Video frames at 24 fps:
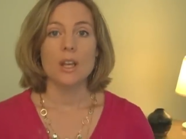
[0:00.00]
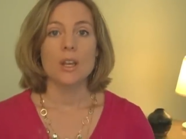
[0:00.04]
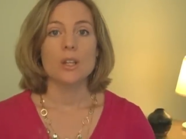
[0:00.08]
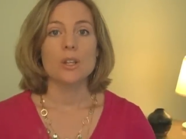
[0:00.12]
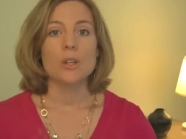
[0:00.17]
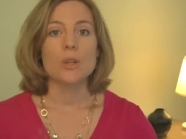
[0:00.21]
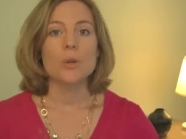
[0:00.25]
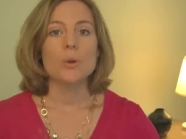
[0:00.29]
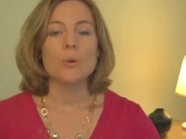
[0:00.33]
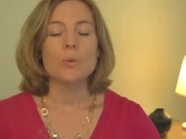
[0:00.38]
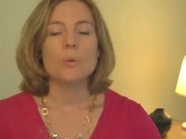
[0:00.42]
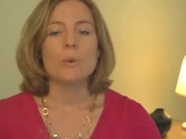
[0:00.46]

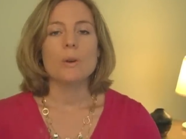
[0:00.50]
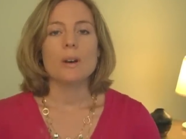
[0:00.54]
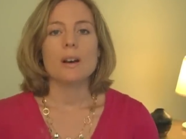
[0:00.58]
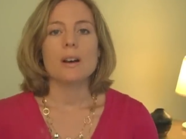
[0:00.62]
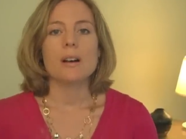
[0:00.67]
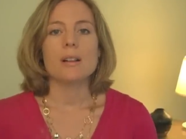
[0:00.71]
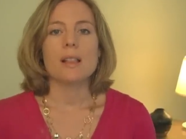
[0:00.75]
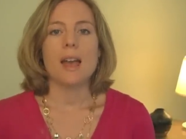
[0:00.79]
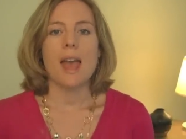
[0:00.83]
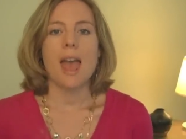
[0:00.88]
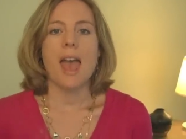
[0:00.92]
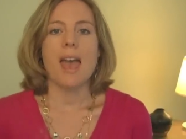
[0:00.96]
you
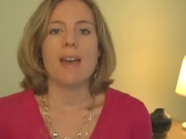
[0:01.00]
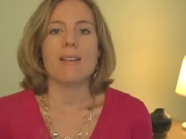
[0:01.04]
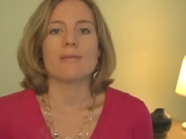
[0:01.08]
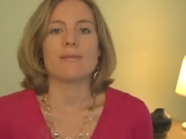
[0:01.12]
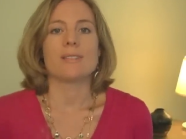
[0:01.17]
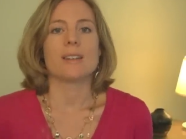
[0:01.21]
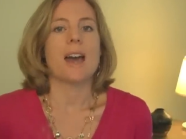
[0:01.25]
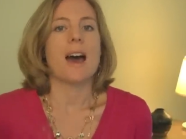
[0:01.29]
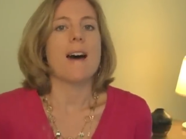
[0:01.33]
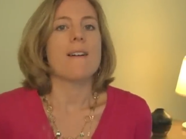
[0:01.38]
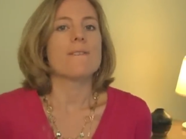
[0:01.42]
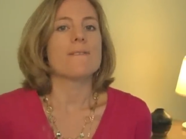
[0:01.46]
will have
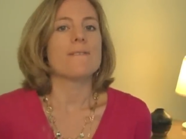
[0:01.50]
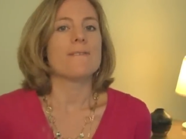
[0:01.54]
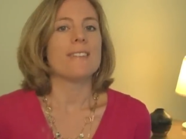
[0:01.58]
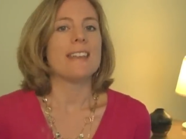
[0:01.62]
gut